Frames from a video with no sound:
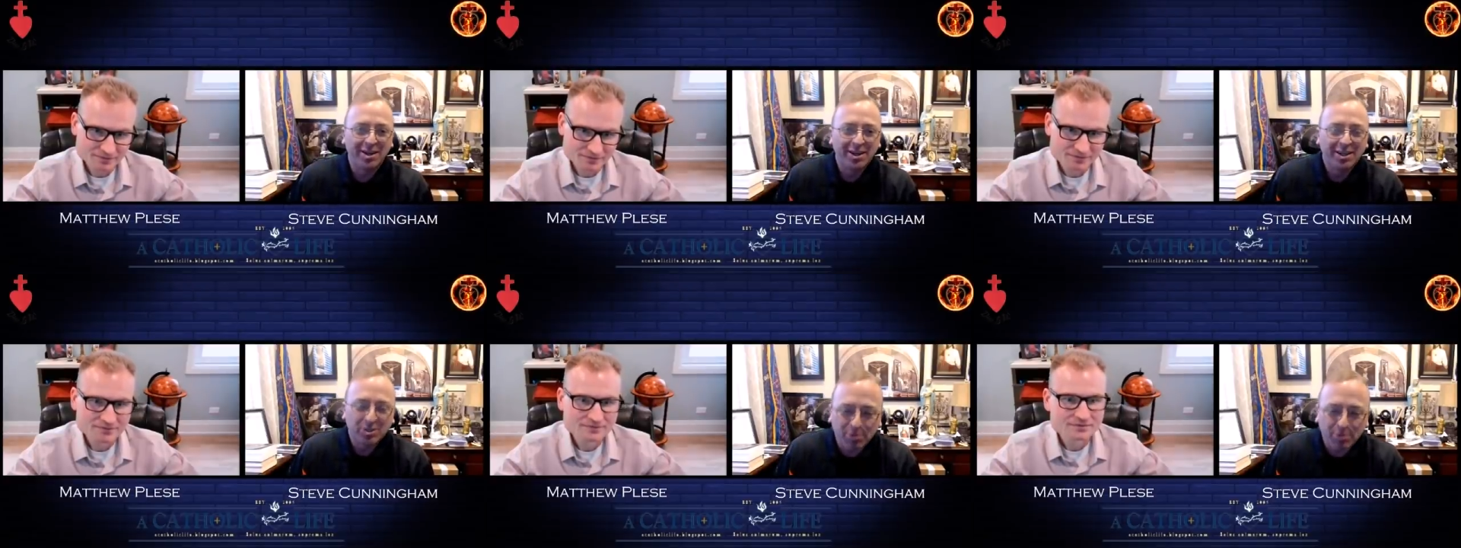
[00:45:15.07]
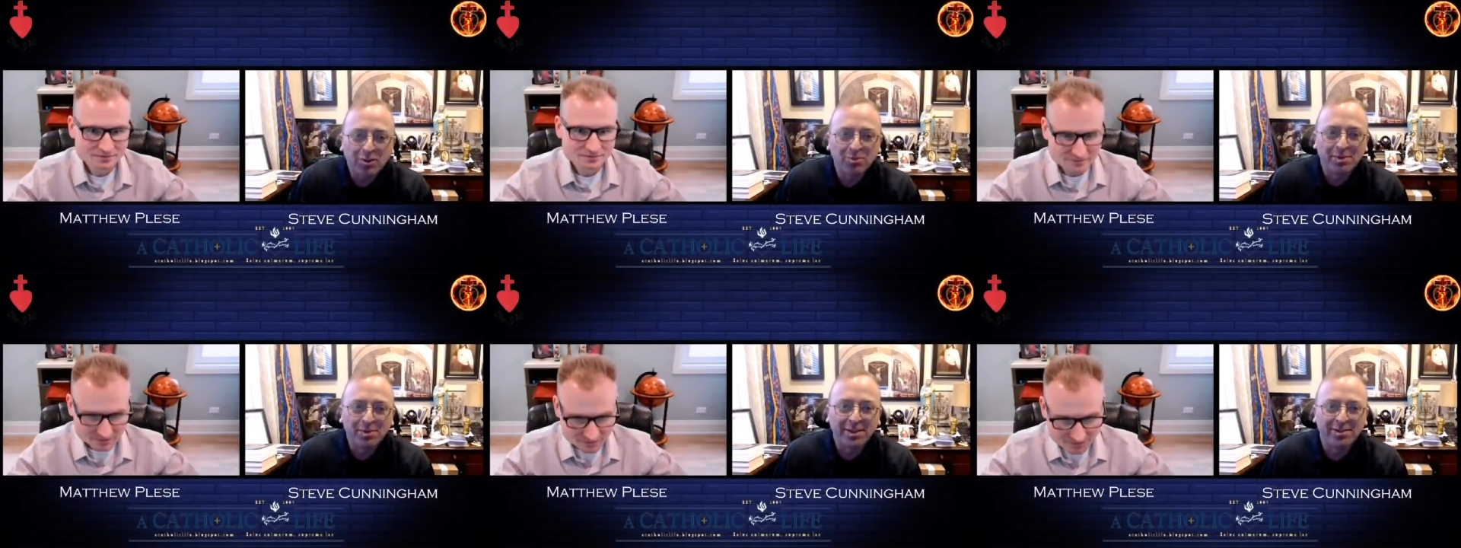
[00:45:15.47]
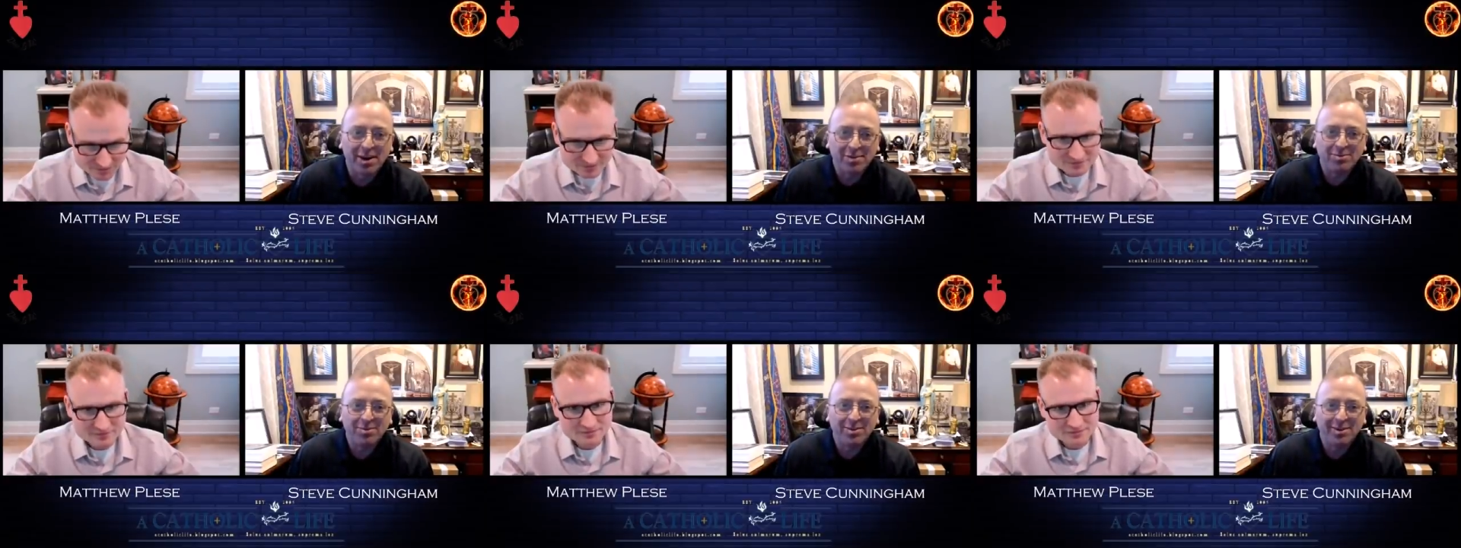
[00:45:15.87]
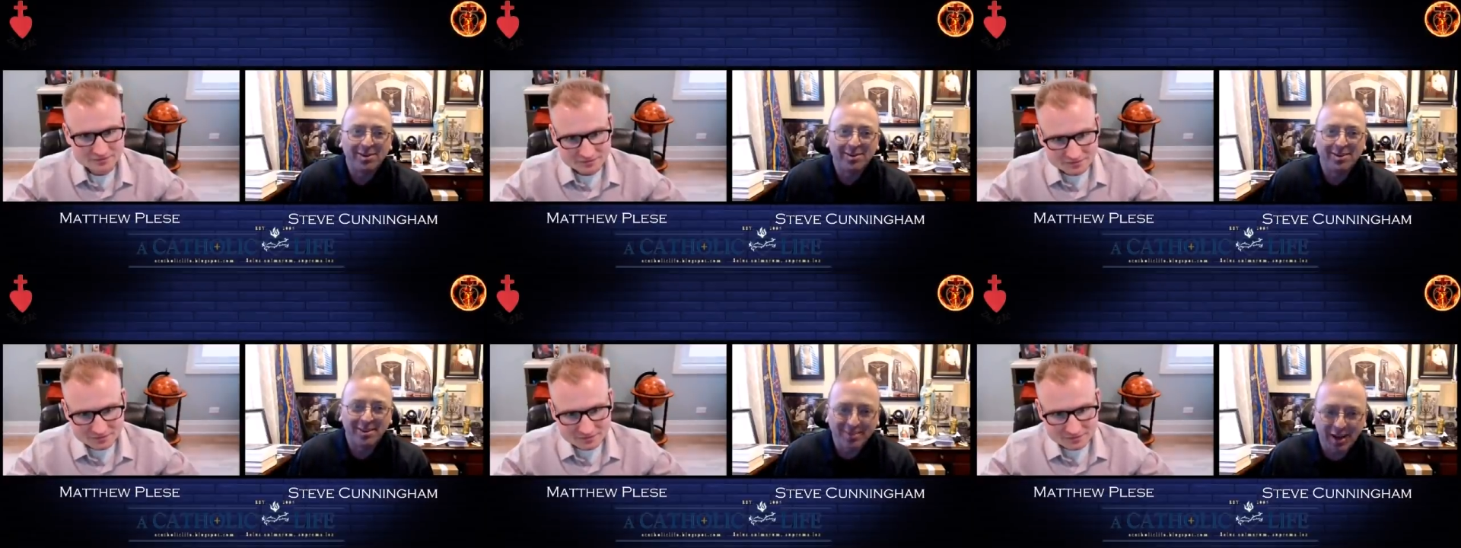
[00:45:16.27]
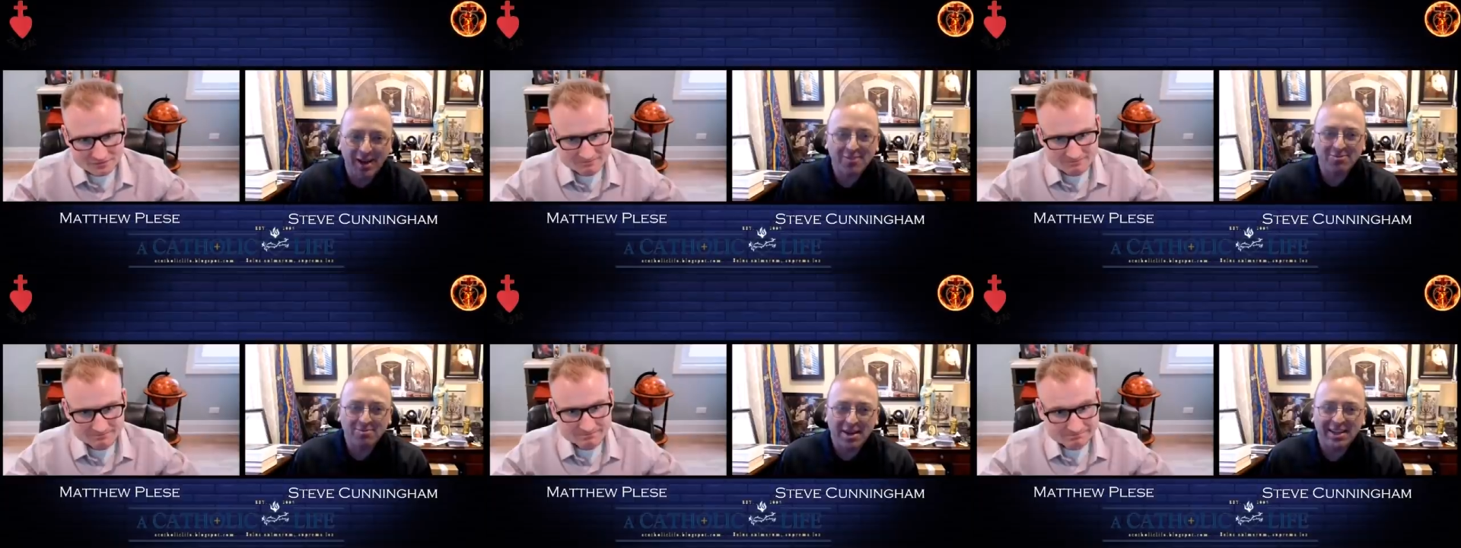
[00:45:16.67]
Speaker 1: It's supposed to be tough. The
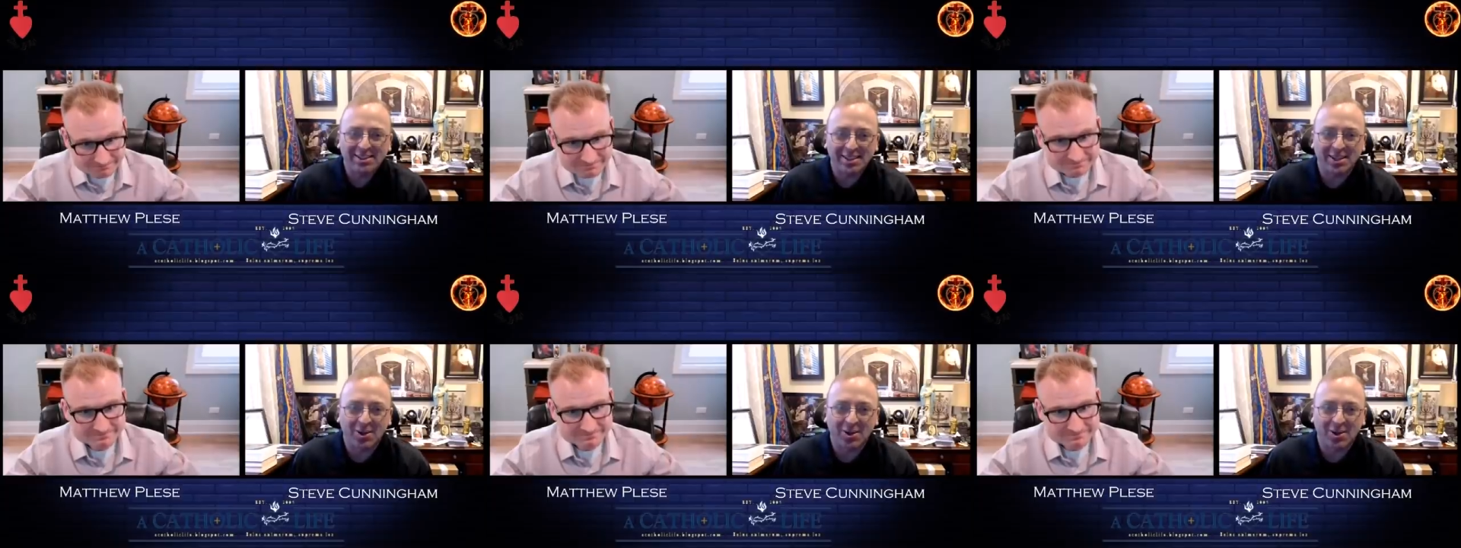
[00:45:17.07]
tough makes mm-hmm.